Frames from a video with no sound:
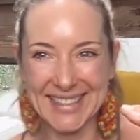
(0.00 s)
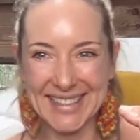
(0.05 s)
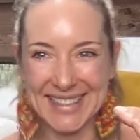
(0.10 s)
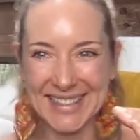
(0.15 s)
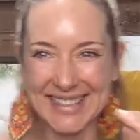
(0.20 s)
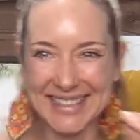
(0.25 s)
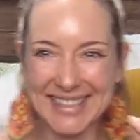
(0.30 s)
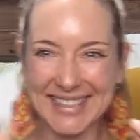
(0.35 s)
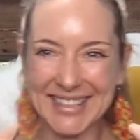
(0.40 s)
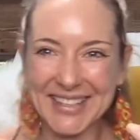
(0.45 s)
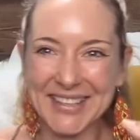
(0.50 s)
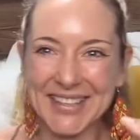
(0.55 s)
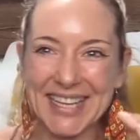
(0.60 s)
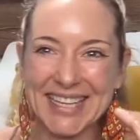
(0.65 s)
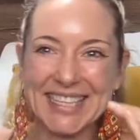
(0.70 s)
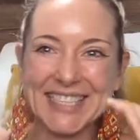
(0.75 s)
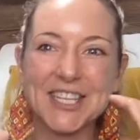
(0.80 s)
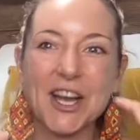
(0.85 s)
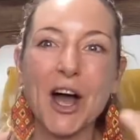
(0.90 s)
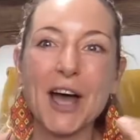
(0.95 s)
that's what happens or
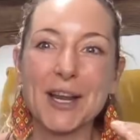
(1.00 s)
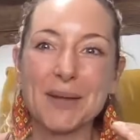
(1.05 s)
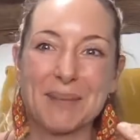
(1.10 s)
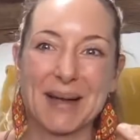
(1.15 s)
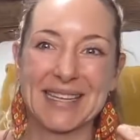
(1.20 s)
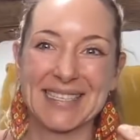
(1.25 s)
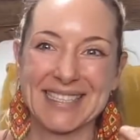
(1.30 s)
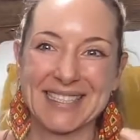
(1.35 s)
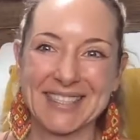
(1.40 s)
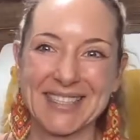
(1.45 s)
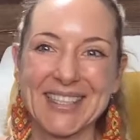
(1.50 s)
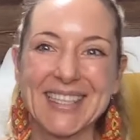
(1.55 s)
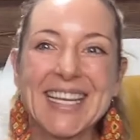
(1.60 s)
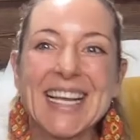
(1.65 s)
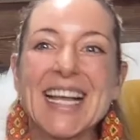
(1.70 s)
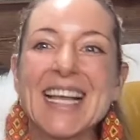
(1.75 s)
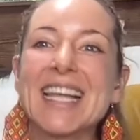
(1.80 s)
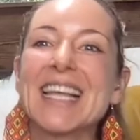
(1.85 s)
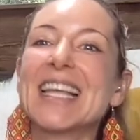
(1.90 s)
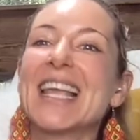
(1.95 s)
like on a bicycle
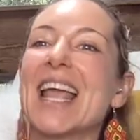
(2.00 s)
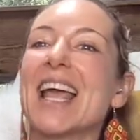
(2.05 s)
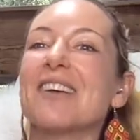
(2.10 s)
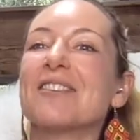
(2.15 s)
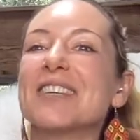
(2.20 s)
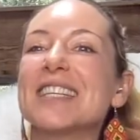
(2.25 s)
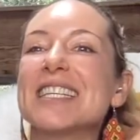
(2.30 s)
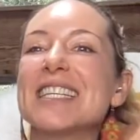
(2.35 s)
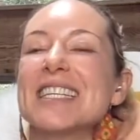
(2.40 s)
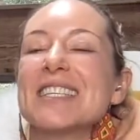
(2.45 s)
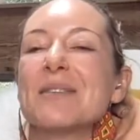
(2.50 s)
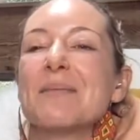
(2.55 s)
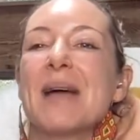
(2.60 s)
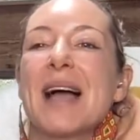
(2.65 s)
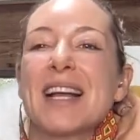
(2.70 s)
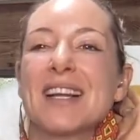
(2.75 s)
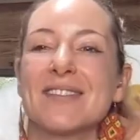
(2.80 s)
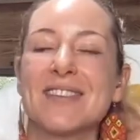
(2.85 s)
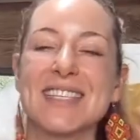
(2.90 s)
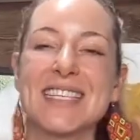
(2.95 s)
yeah. he can't reach the
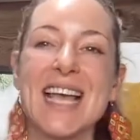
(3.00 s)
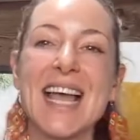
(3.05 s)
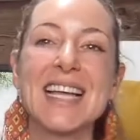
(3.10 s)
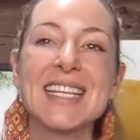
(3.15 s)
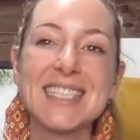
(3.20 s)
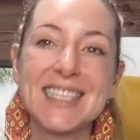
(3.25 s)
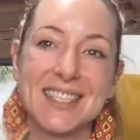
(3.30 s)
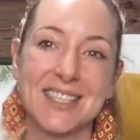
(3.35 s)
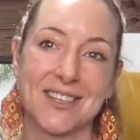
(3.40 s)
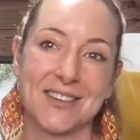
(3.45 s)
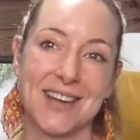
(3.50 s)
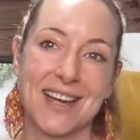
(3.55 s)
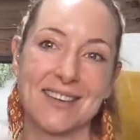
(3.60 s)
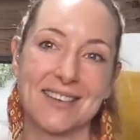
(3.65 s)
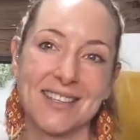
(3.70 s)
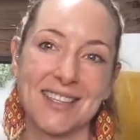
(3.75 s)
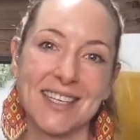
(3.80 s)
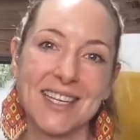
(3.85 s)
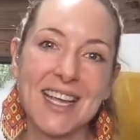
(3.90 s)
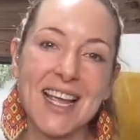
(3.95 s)
back of his head to the
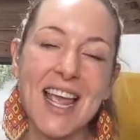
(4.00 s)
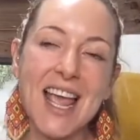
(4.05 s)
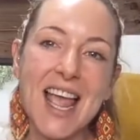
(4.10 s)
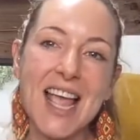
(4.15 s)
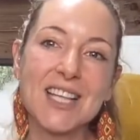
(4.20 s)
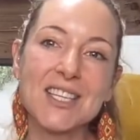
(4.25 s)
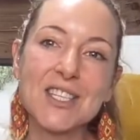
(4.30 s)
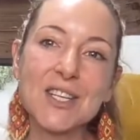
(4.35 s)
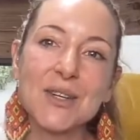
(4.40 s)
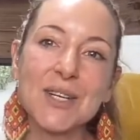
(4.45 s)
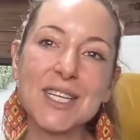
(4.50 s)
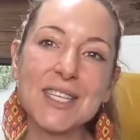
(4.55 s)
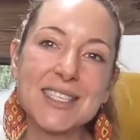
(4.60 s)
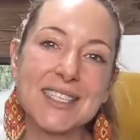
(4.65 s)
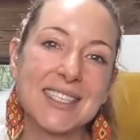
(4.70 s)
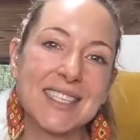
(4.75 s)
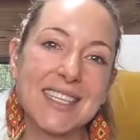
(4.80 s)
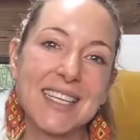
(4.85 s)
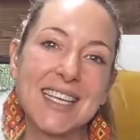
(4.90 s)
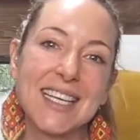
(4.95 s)
ground no doesn't have and a so
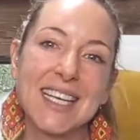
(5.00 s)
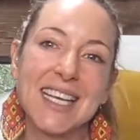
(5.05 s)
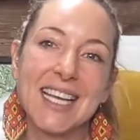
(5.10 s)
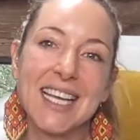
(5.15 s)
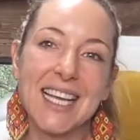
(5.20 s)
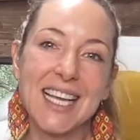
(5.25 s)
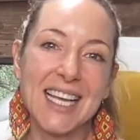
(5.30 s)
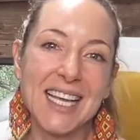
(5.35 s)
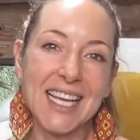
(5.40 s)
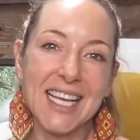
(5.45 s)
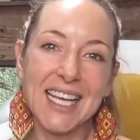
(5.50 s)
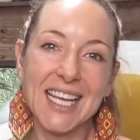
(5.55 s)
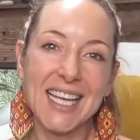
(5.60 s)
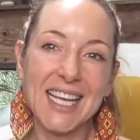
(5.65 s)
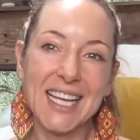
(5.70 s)
balanced he, movement diet